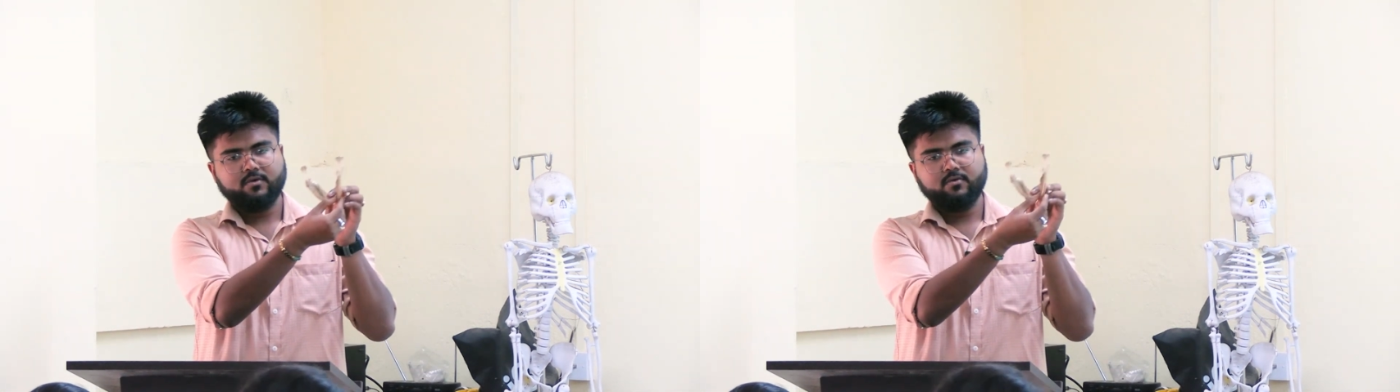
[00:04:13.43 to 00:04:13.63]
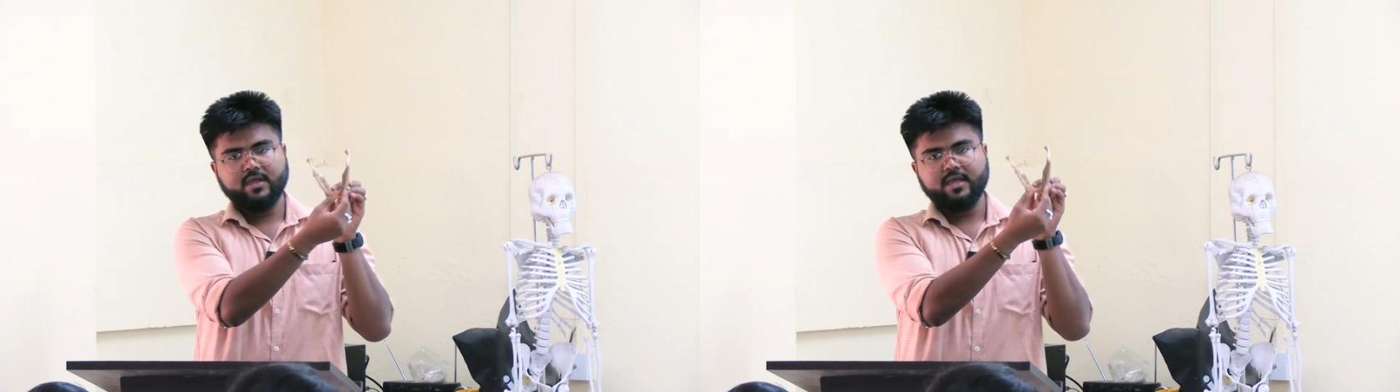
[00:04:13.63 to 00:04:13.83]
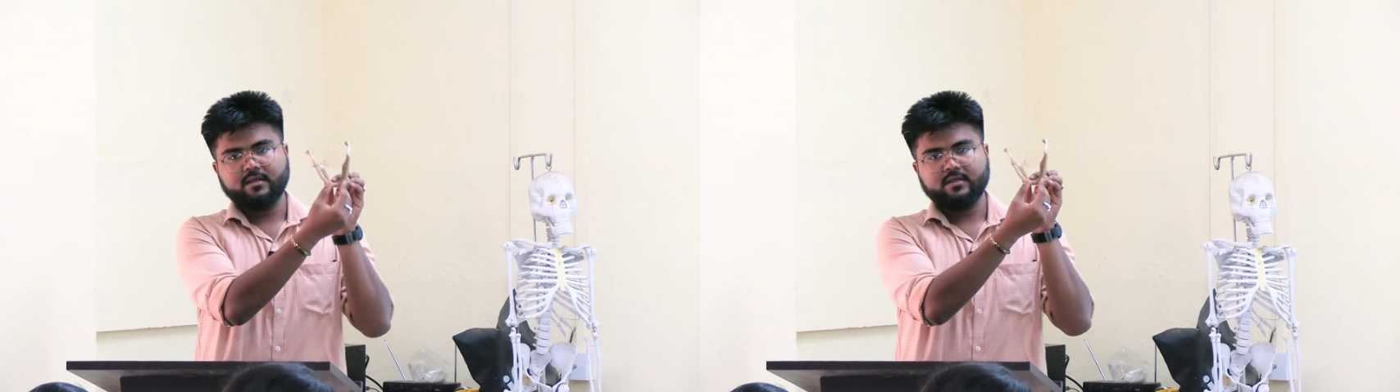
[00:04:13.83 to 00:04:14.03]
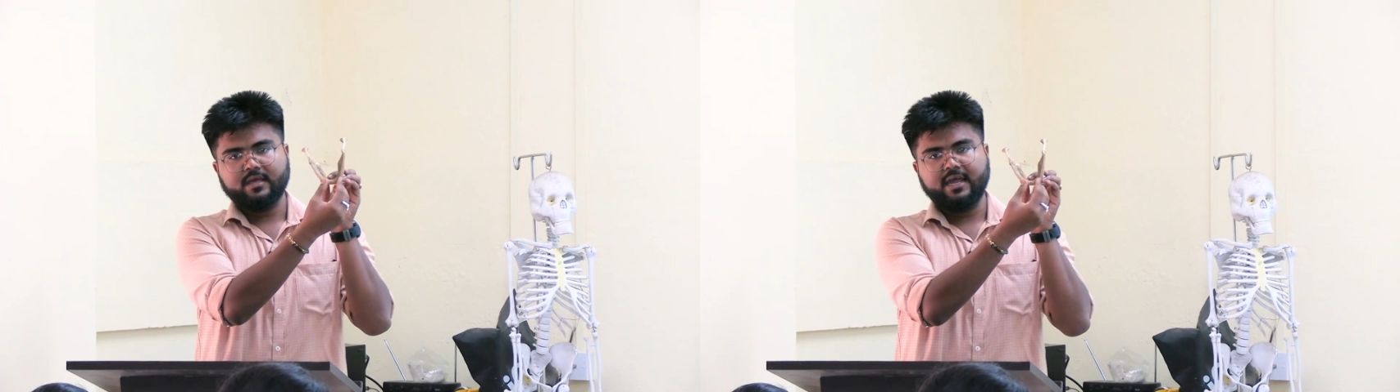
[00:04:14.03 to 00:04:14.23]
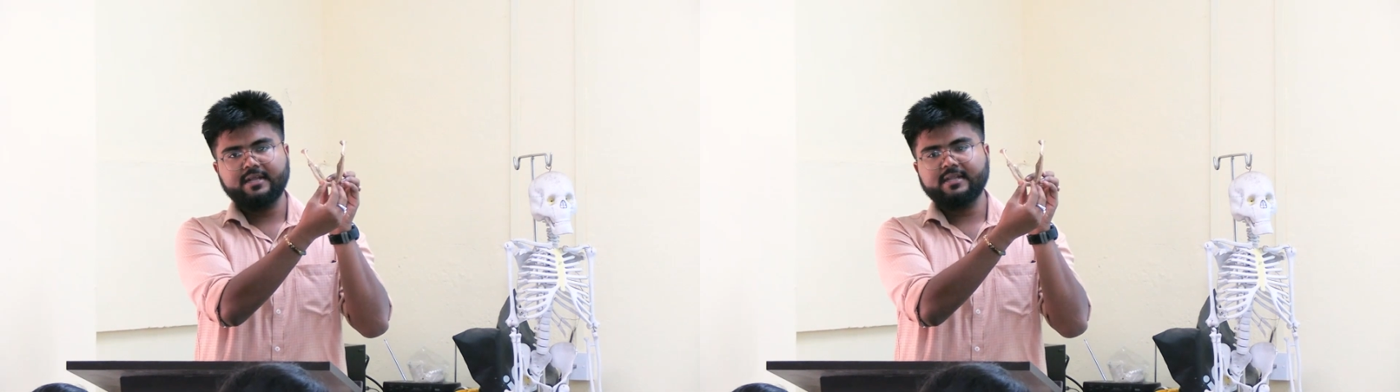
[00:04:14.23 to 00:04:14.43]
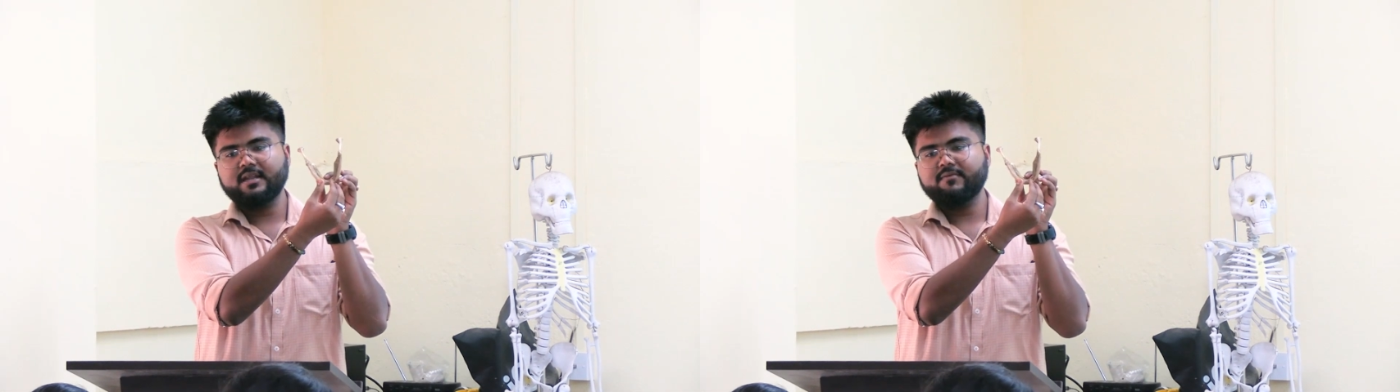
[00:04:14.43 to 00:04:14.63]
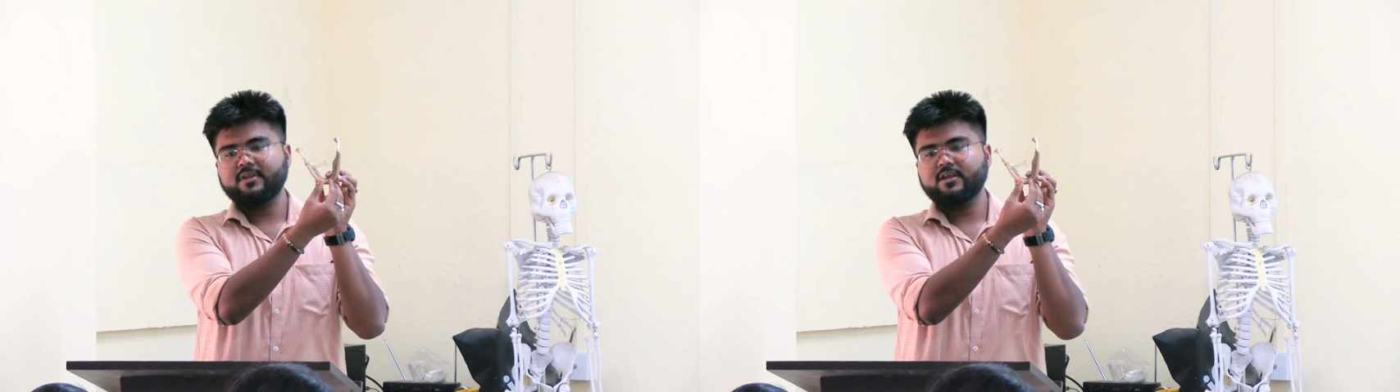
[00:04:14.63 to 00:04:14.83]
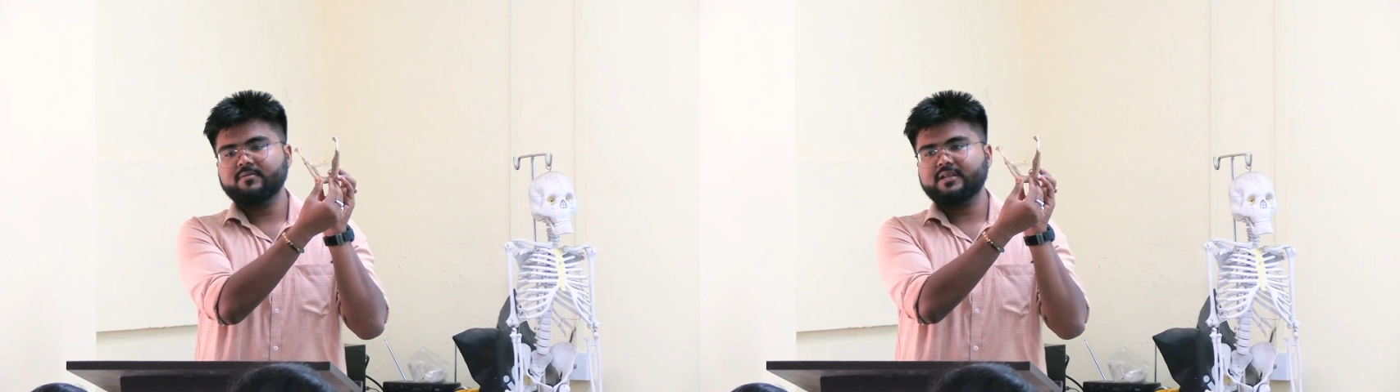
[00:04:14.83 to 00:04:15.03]
Okay, anterior
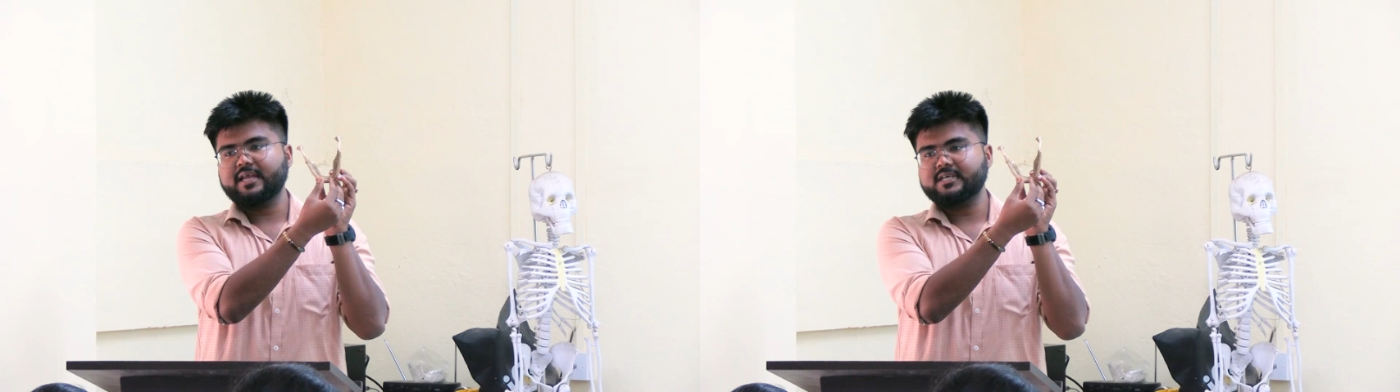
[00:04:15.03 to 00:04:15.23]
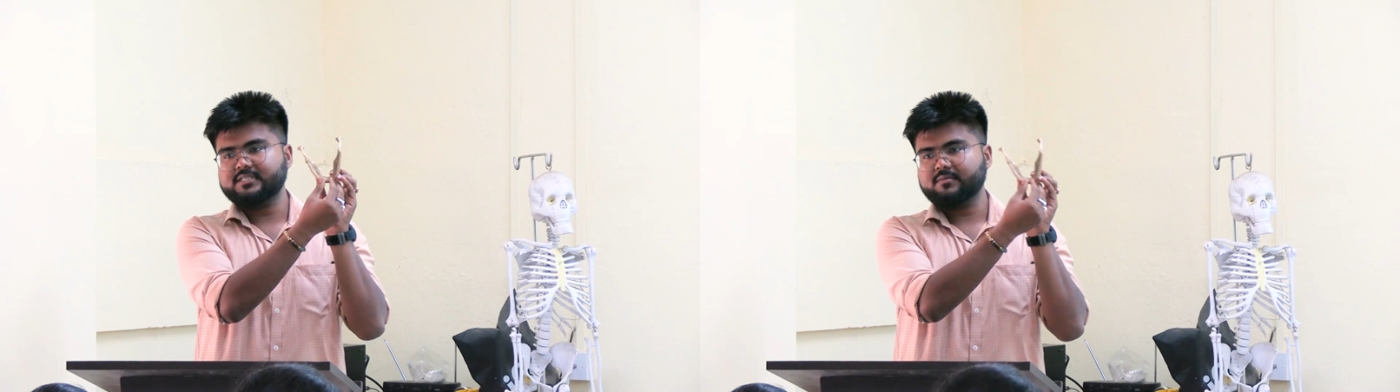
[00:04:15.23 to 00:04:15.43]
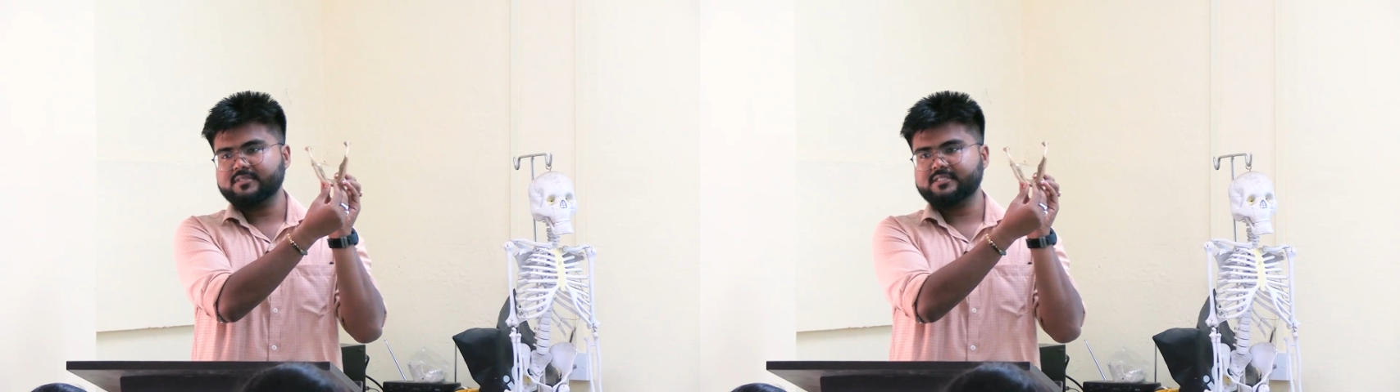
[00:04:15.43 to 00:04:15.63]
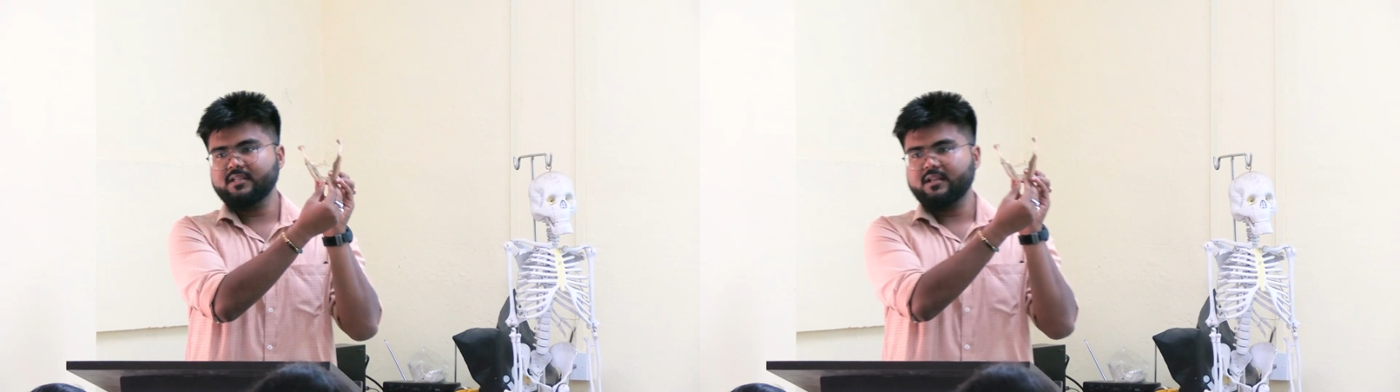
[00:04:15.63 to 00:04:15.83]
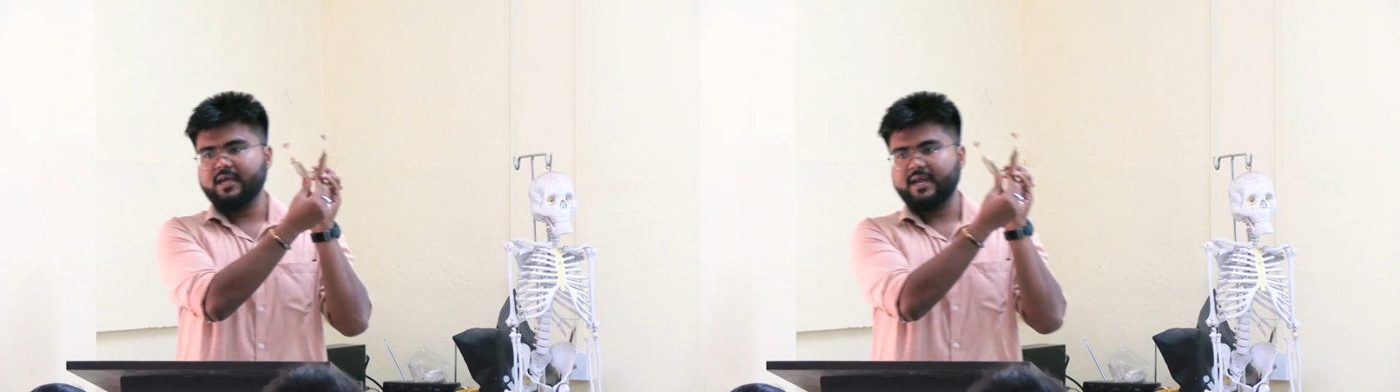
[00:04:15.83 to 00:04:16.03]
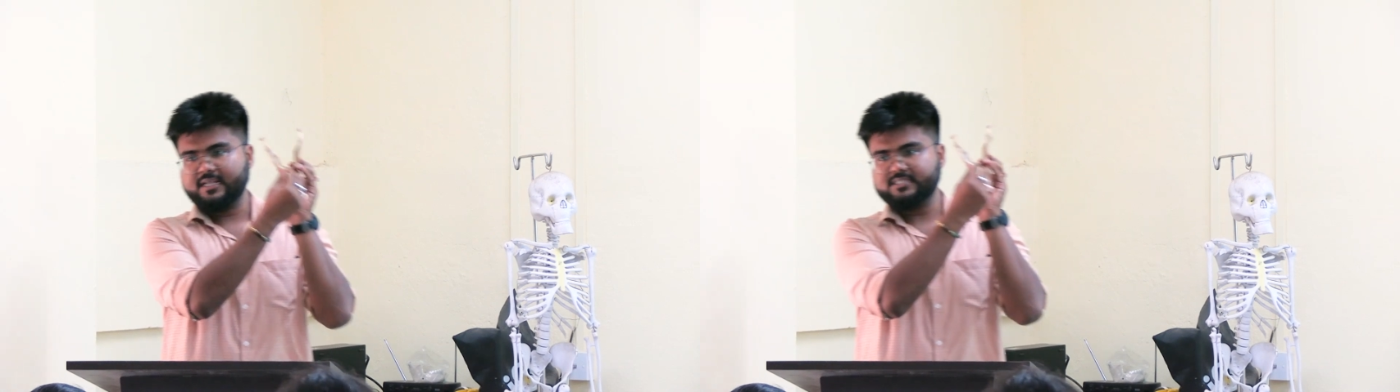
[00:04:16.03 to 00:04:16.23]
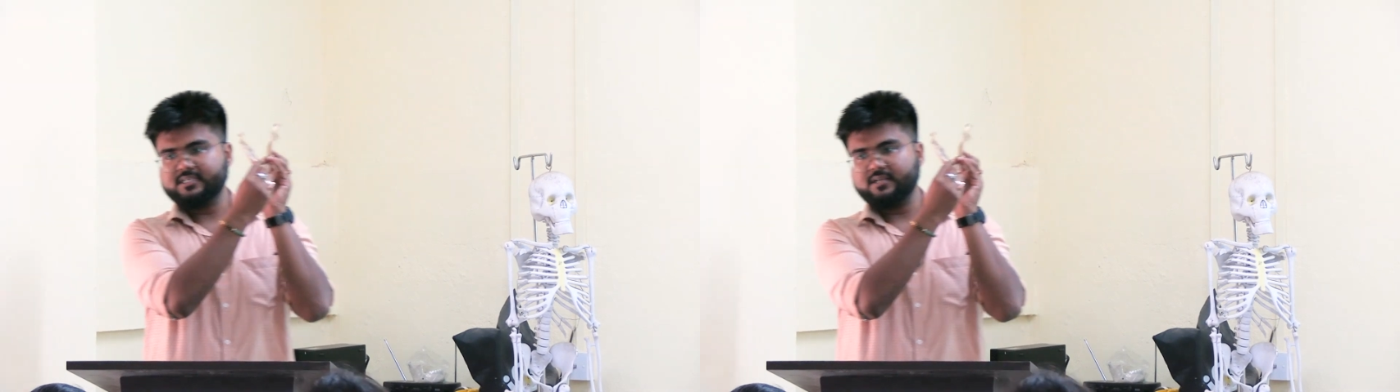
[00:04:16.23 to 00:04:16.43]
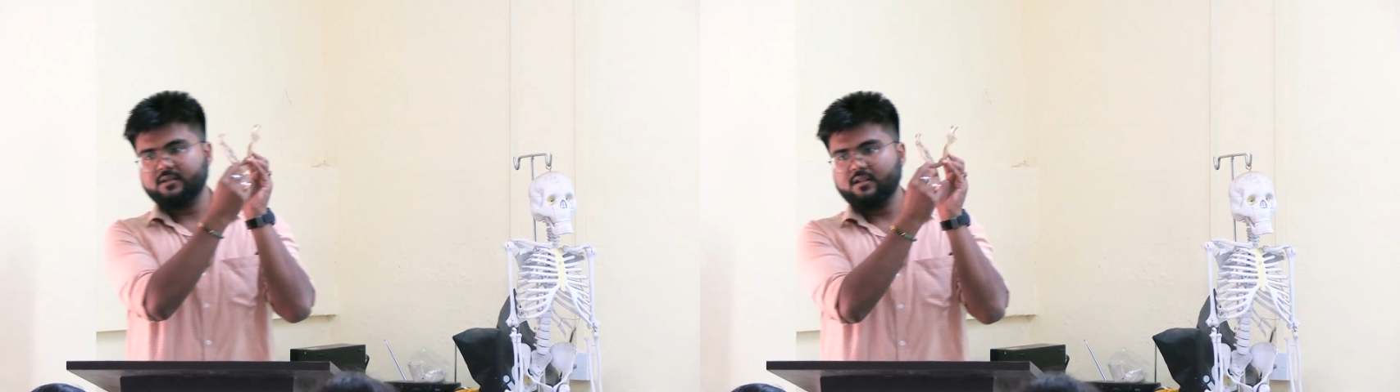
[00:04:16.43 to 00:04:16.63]
belly of the digastric muscle attach
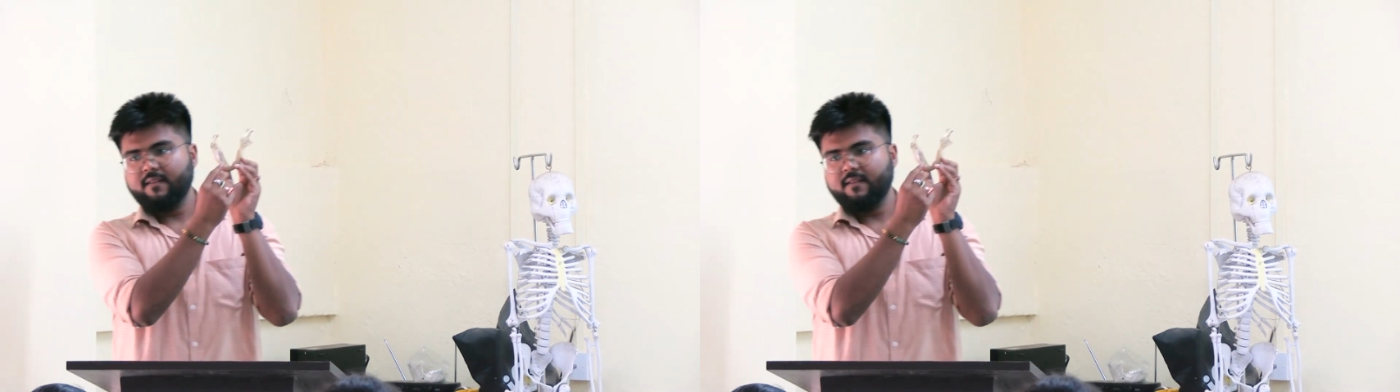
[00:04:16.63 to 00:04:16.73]
here.